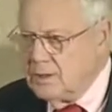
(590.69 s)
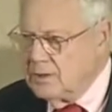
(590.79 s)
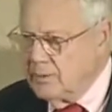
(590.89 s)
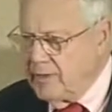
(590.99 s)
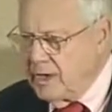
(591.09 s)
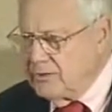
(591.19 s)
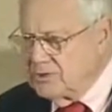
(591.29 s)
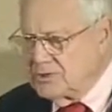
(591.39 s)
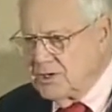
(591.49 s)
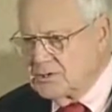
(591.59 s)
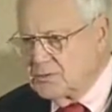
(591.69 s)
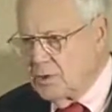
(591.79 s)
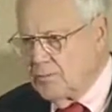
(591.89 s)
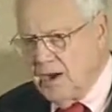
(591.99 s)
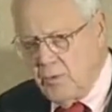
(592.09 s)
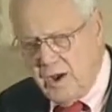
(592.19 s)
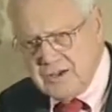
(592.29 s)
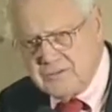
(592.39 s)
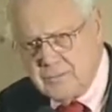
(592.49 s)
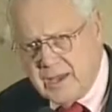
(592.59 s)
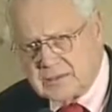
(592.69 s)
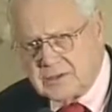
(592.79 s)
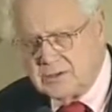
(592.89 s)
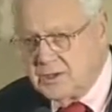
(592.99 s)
And the manager says, Well, my wife's from Massillon.